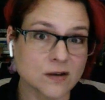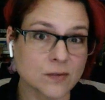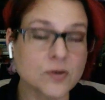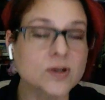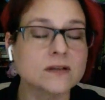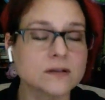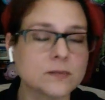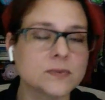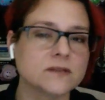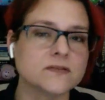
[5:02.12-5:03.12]
put a
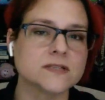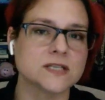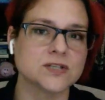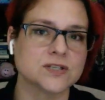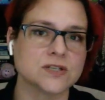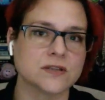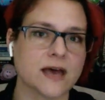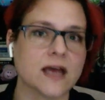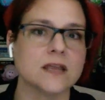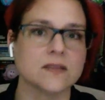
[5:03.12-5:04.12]
little bit of attention to
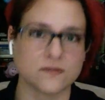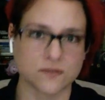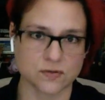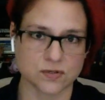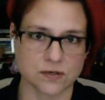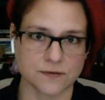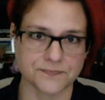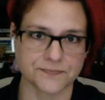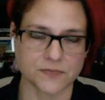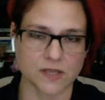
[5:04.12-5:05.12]
that in the future.
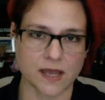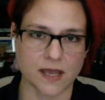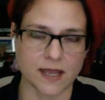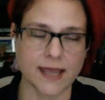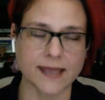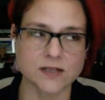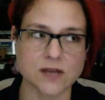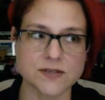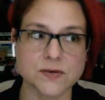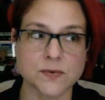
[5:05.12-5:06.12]
Okay. And
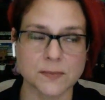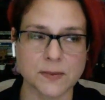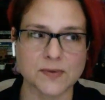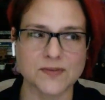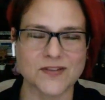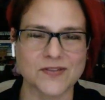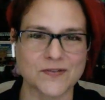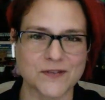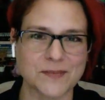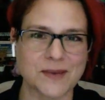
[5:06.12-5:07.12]
also remember that the
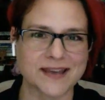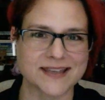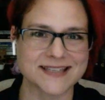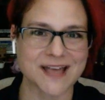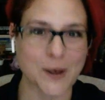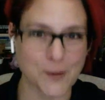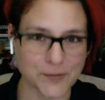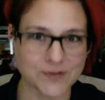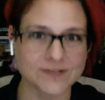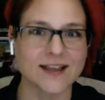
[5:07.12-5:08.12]
feedback is
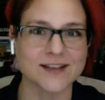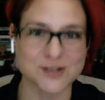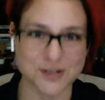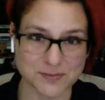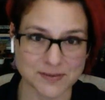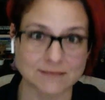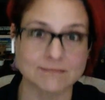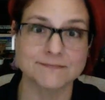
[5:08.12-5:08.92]
help, not judgment.